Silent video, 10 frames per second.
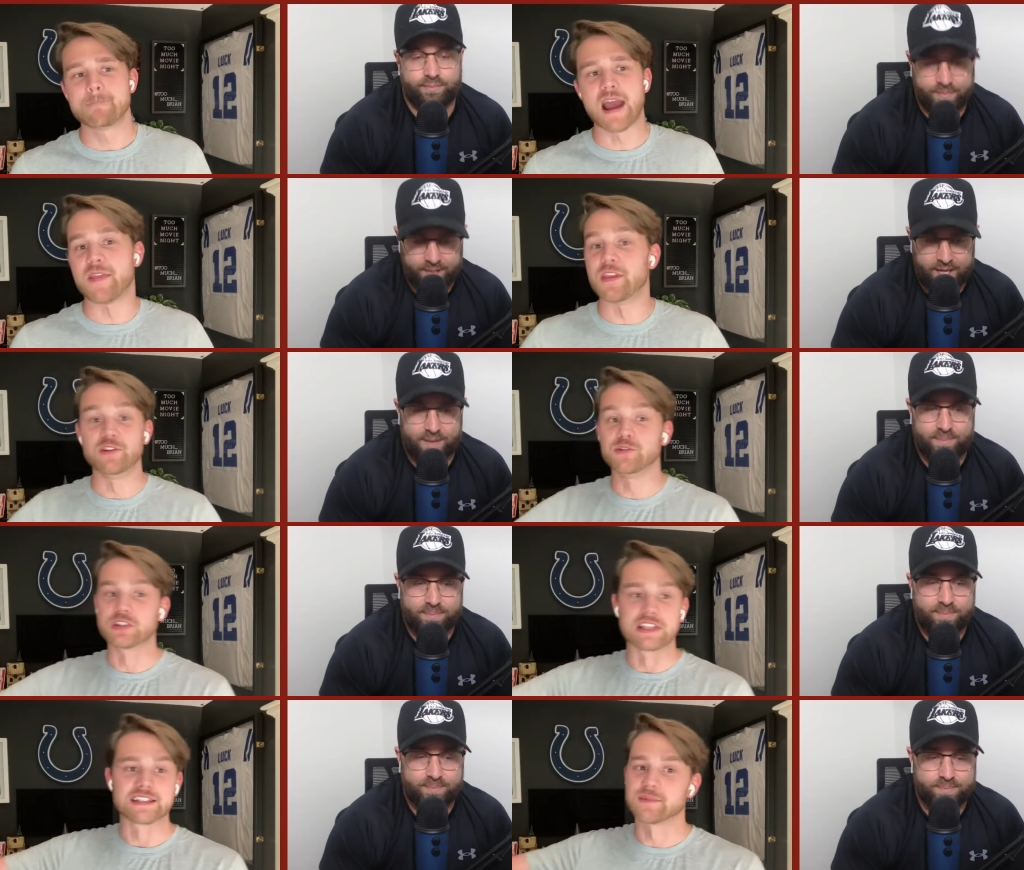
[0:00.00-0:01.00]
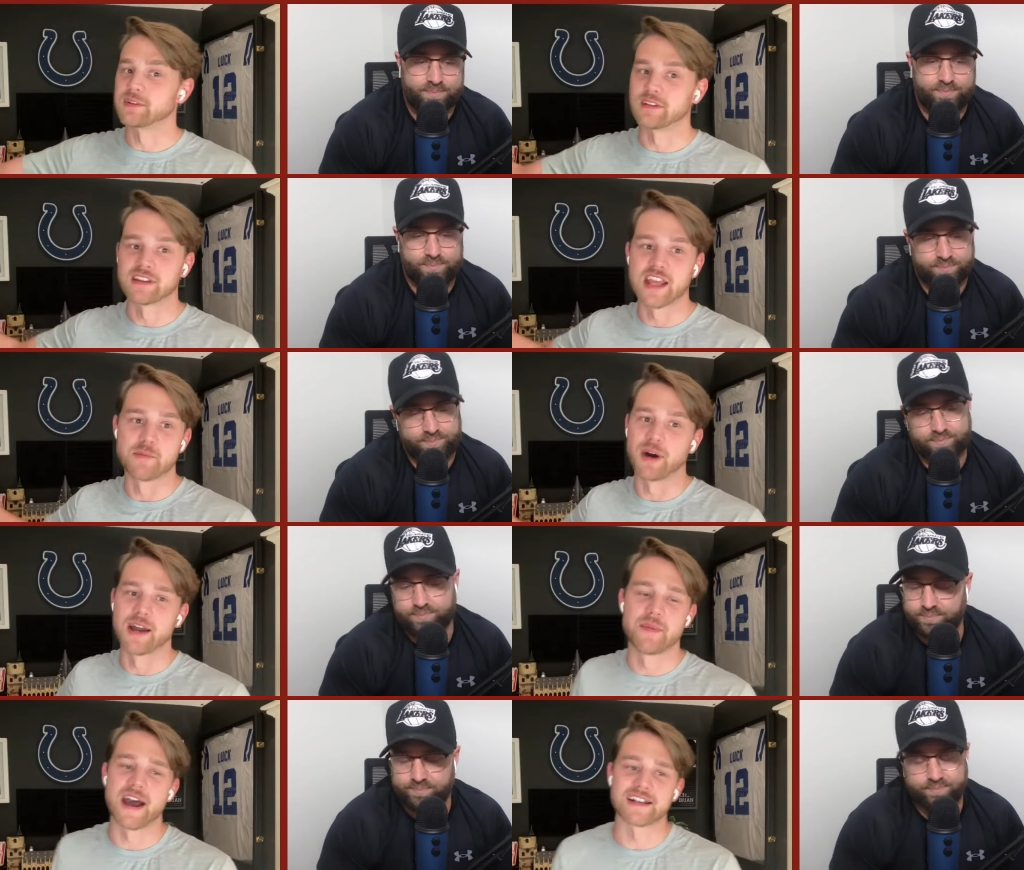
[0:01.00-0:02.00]
Speaker 1: And yeah. then you just let something like that
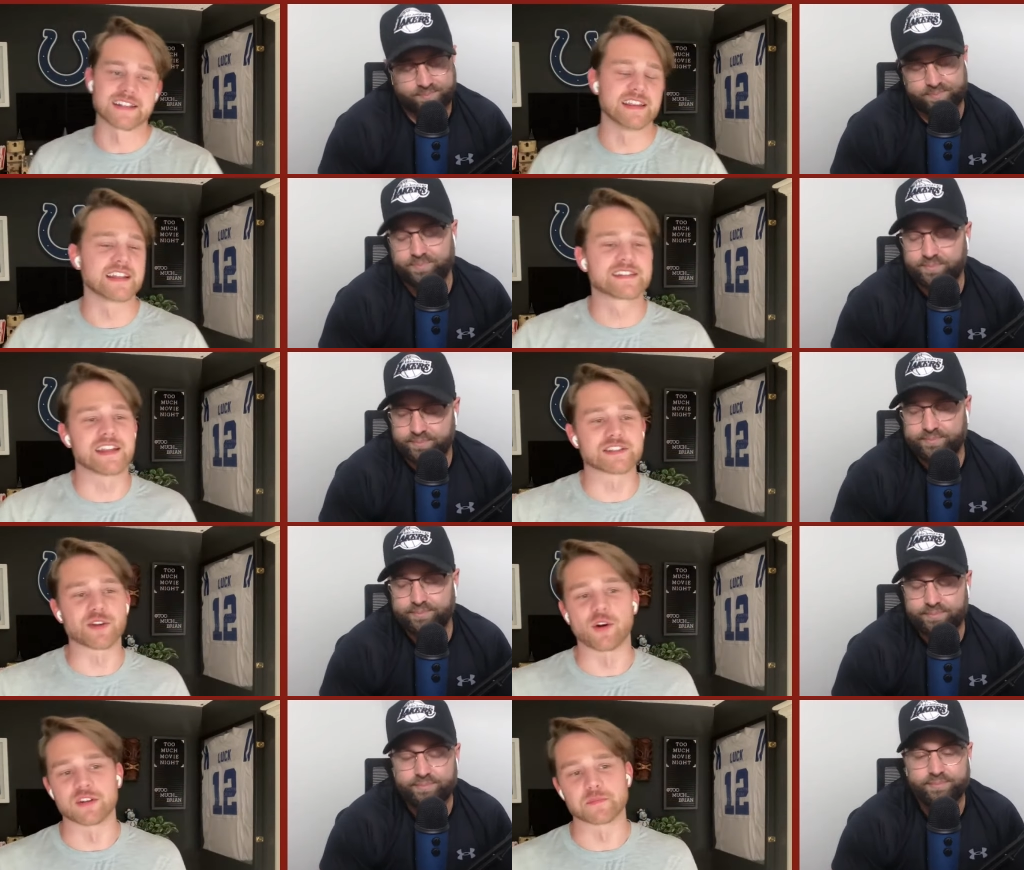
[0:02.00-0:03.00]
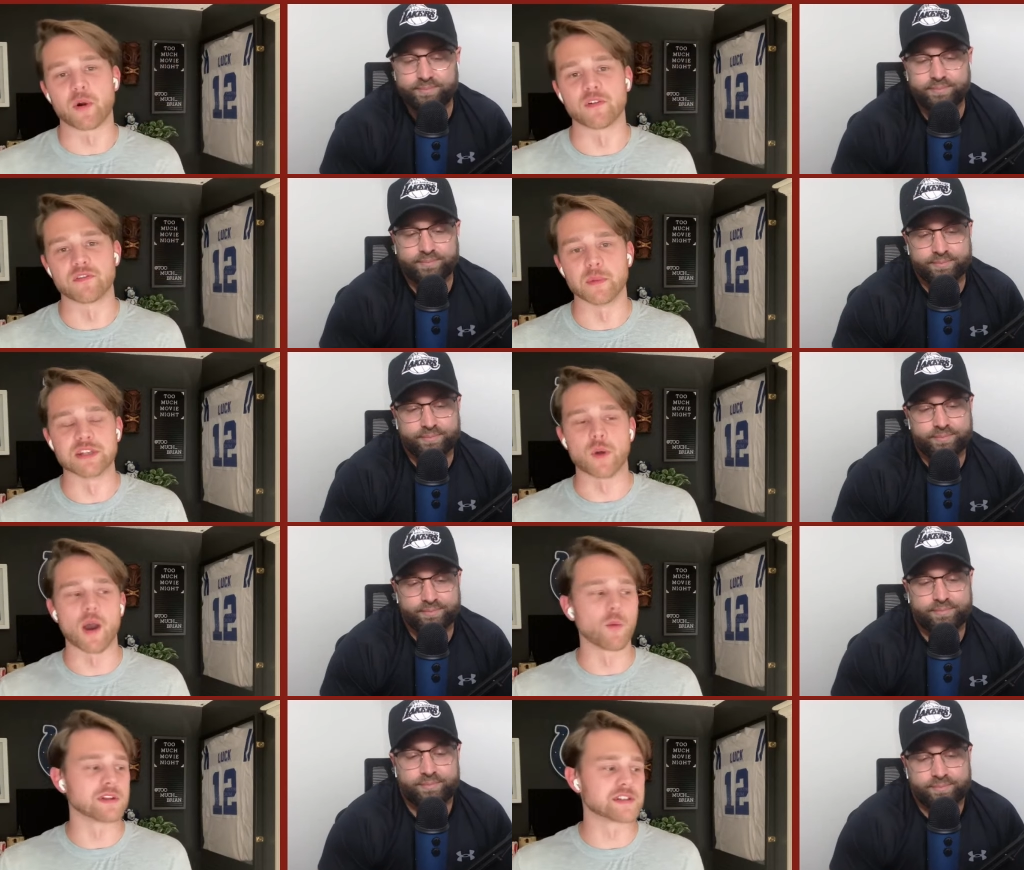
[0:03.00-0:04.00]
bypass. And that's that's the hardest part for me. So I
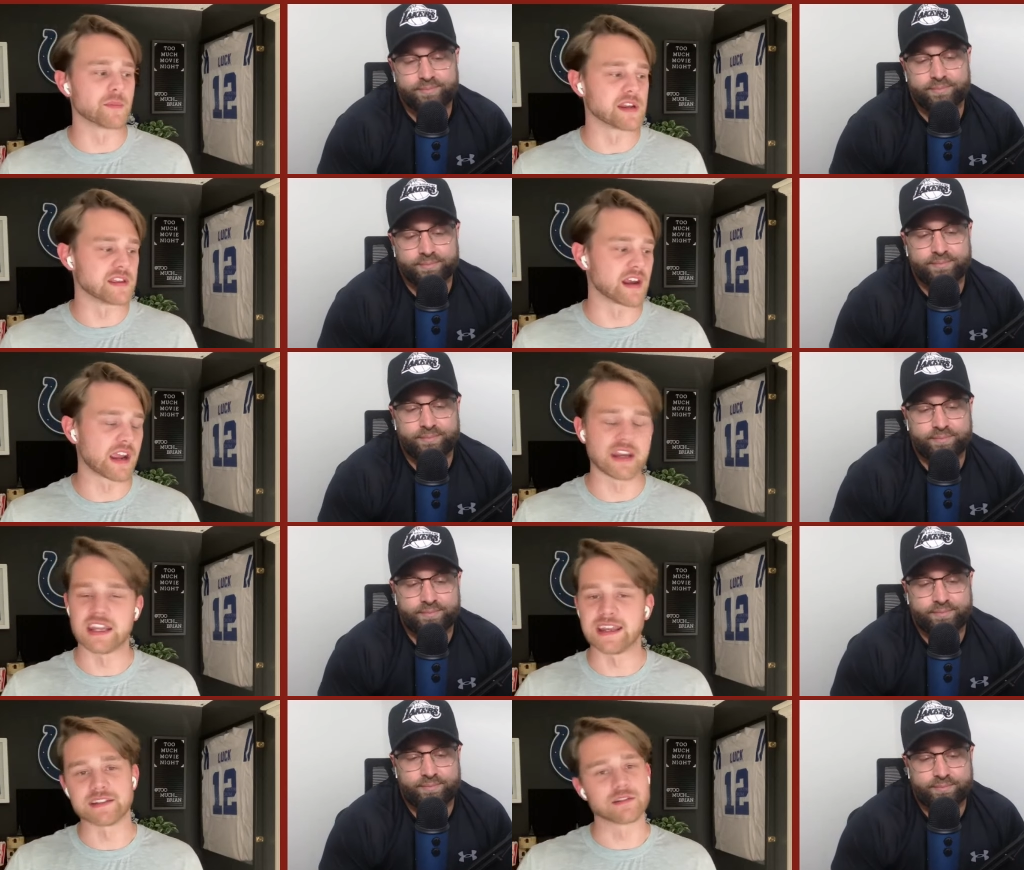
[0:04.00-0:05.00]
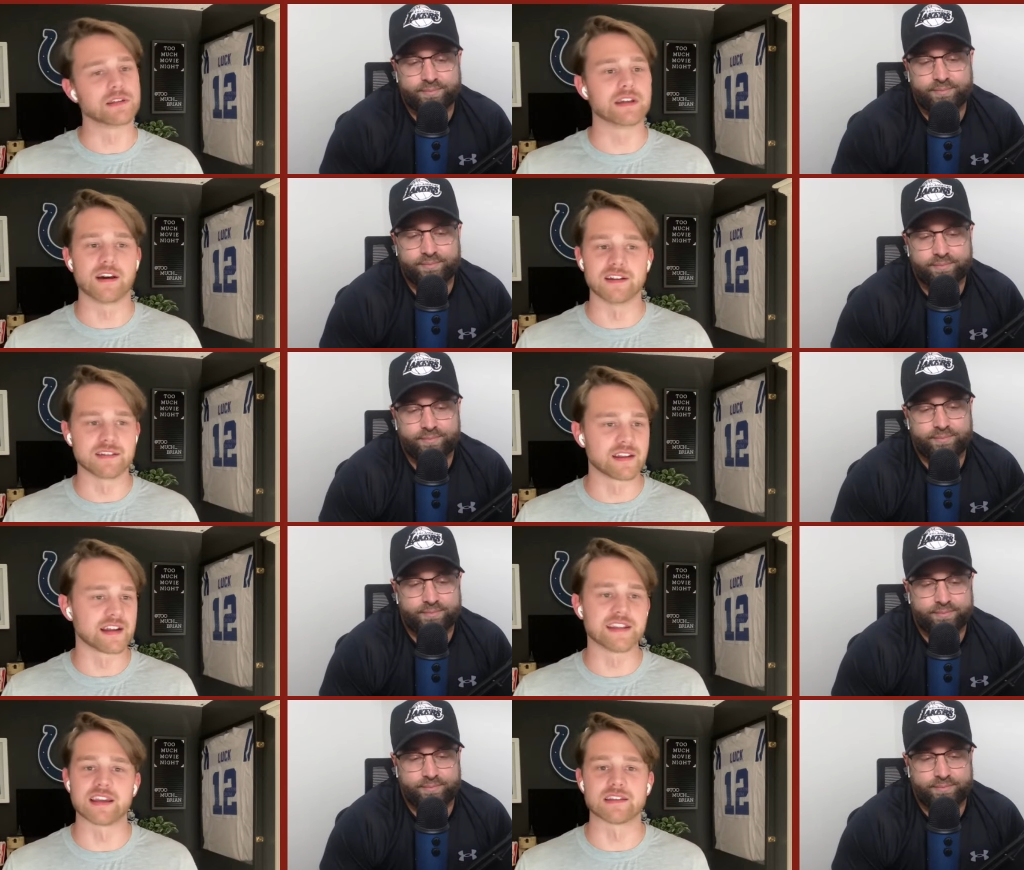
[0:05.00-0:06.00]
want somebody that I can easily cut, that I
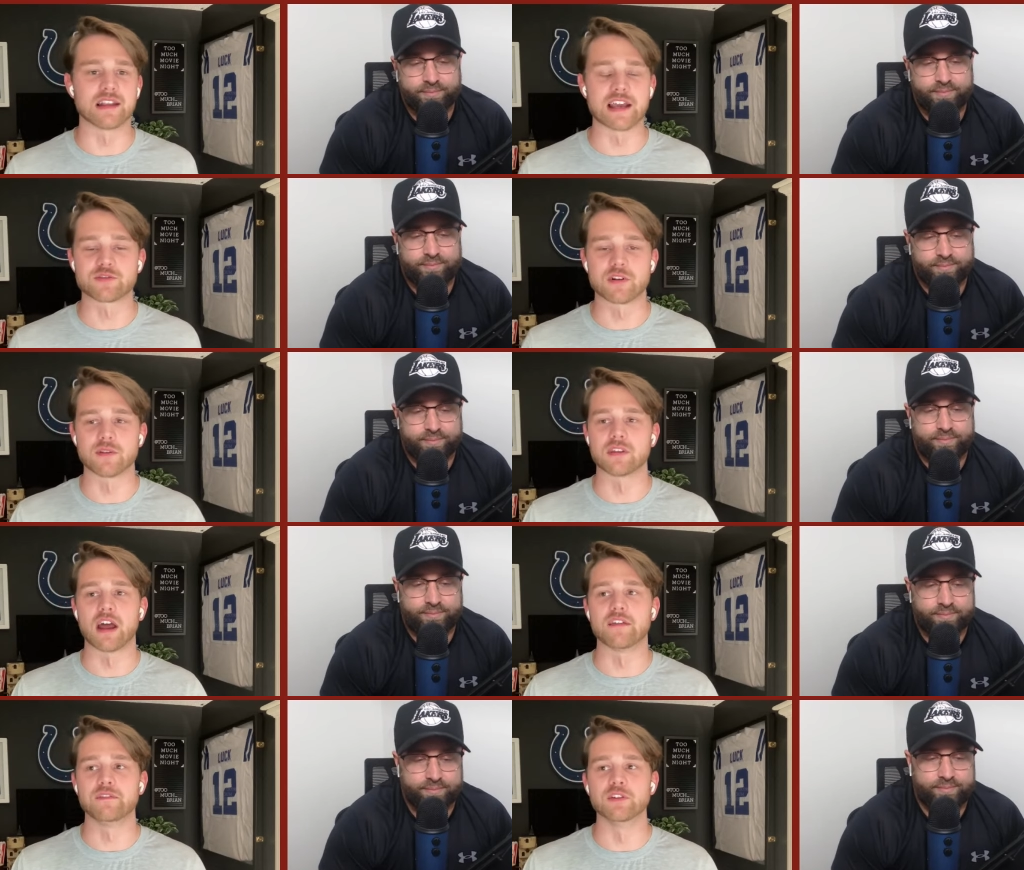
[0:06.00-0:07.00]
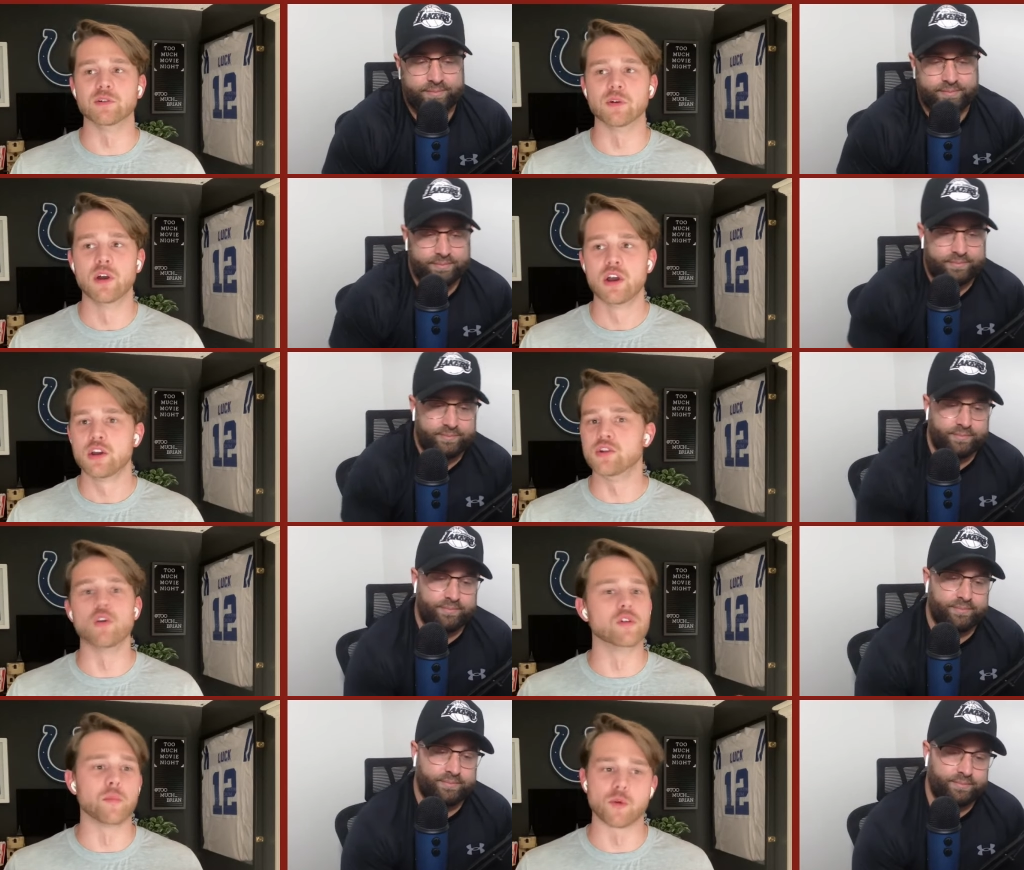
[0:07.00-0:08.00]
take in the last round, that I feel no
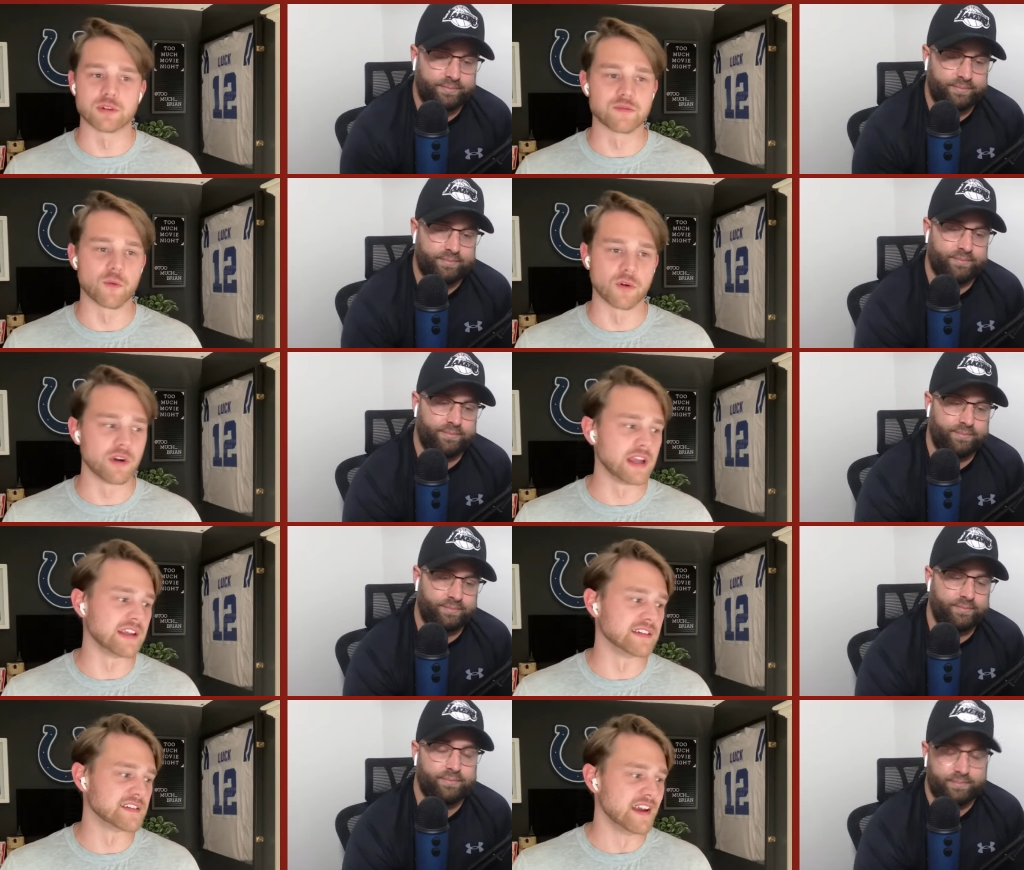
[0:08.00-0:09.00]
remorse for. And